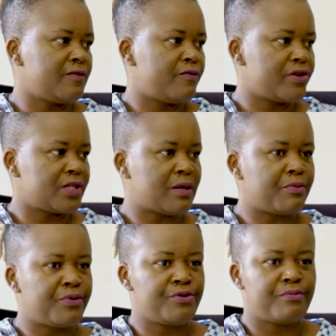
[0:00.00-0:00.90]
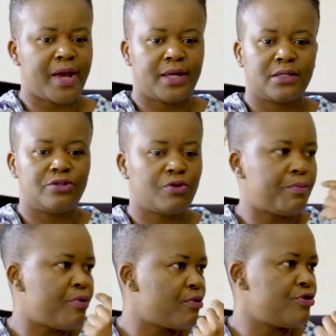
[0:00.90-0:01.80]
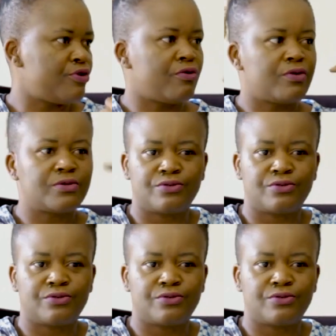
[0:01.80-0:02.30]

For example, you might poke your nose,